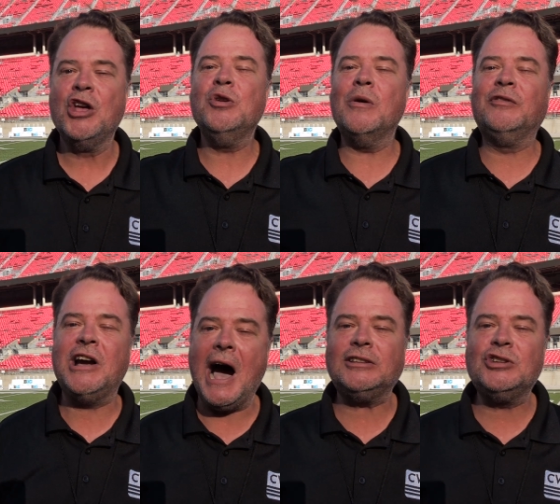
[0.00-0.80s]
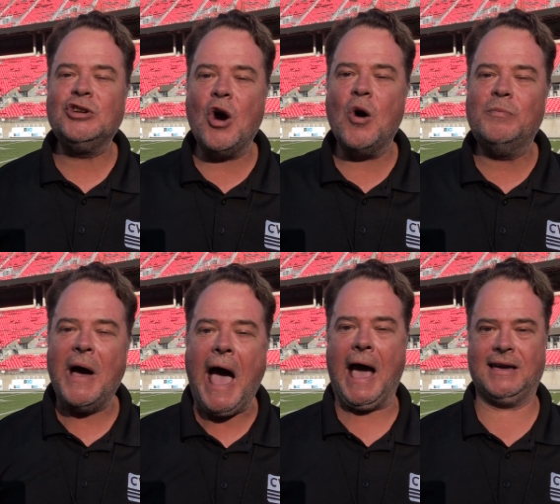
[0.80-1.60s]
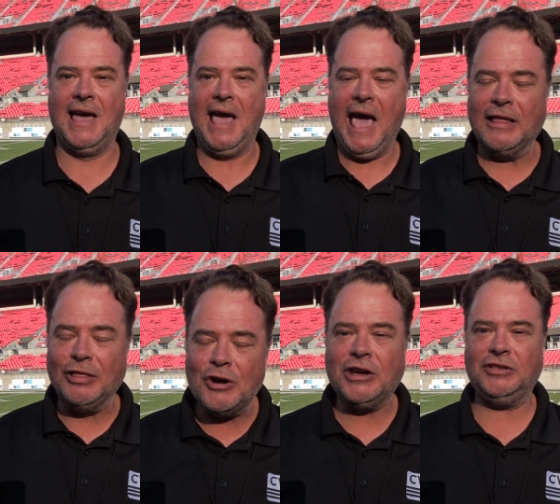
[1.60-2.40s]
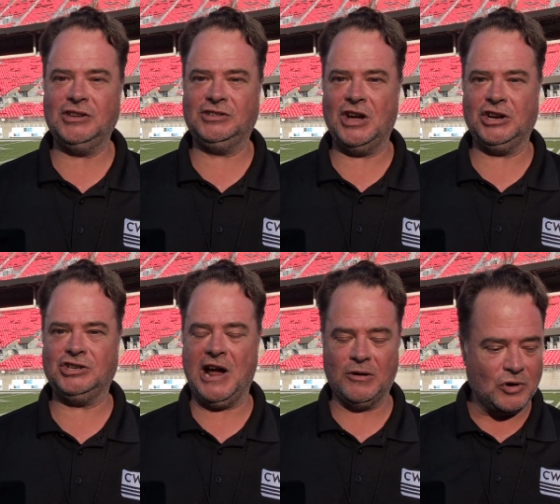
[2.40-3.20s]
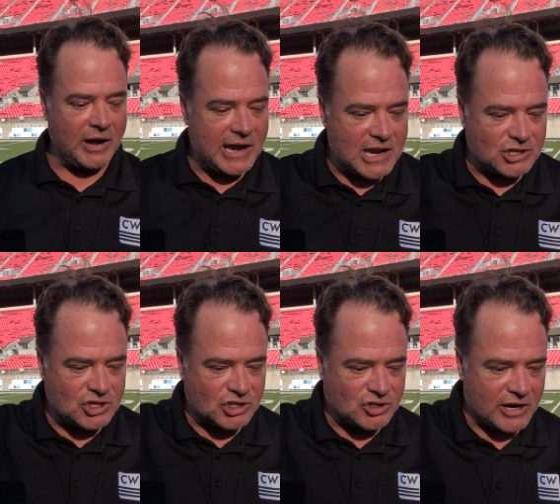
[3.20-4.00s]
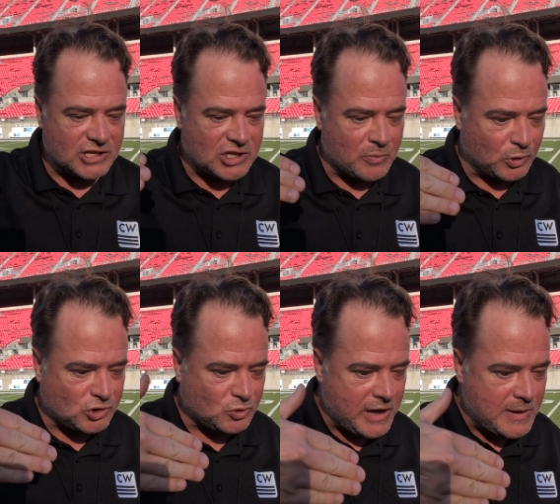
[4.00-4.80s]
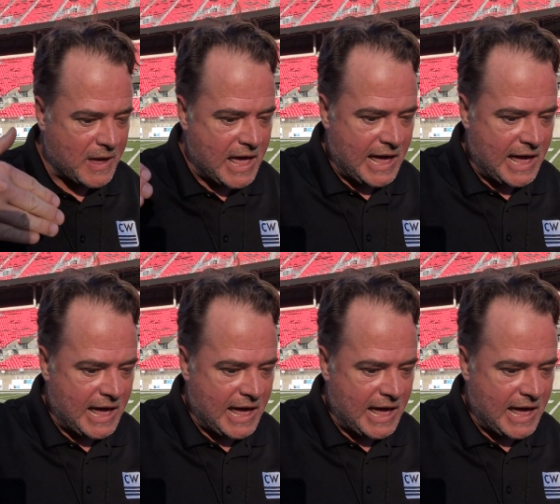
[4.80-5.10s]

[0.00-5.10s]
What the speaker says: You have got to go back and look at this touchdown run. It is just on a simple sweep.